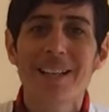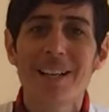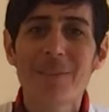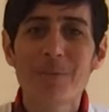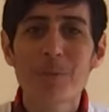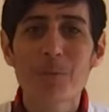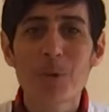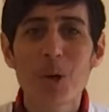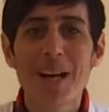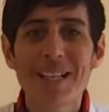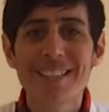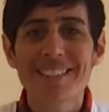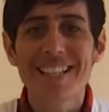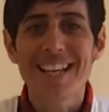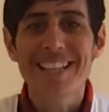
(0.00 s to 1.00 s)
I'm from Greater
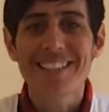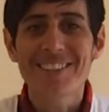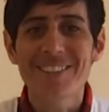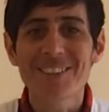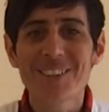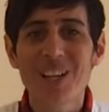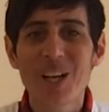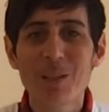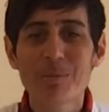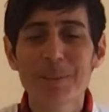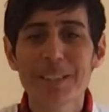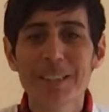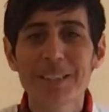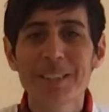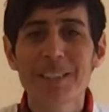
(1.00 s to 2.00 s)
Dandenong
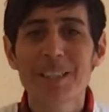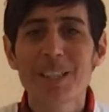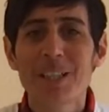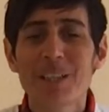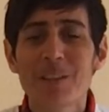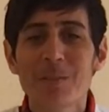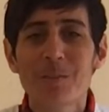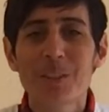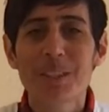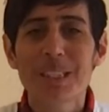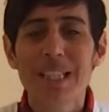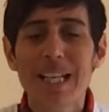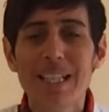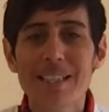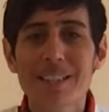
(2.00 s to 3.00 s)
Libraries. For
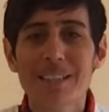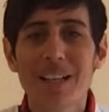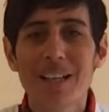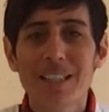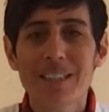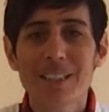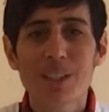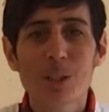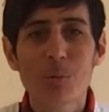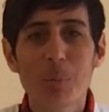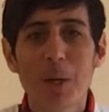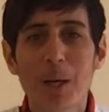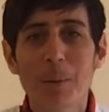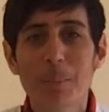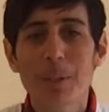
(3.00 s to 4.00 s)
today's science
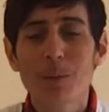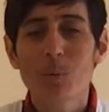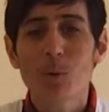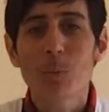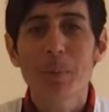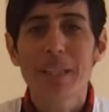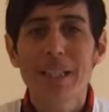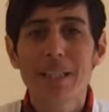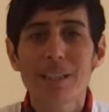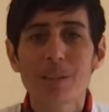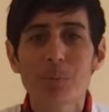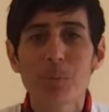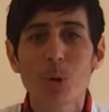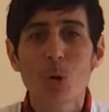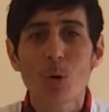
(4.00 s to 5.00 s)
experiment, we'll be
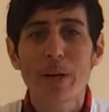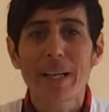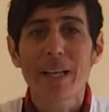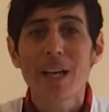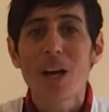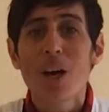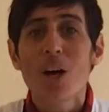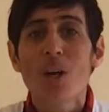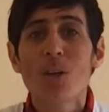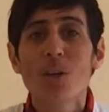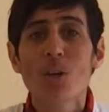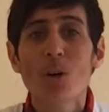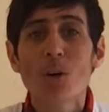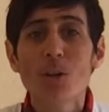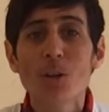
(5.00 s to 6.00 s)
exploring
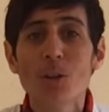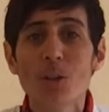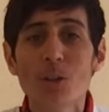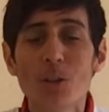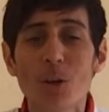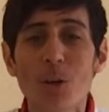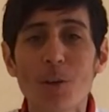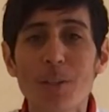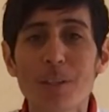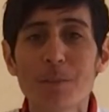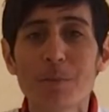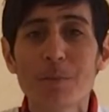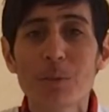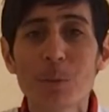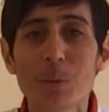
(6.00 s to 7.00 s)
non-Newtonian
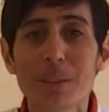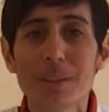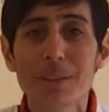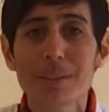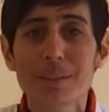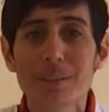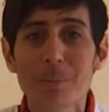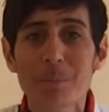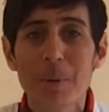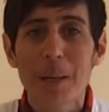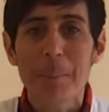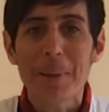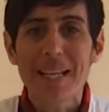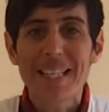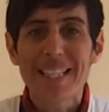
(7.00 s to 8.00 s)
fluids by
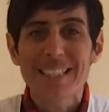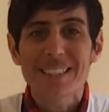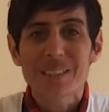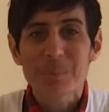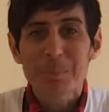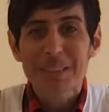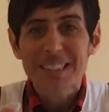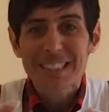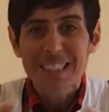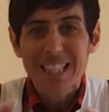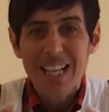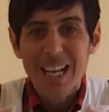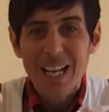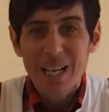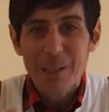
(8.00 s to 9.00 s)
making some
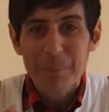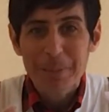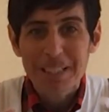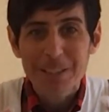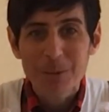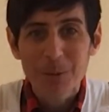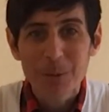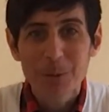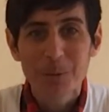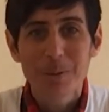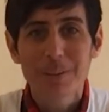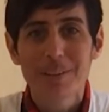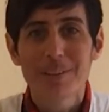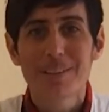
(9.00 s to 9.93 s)
slimy goo.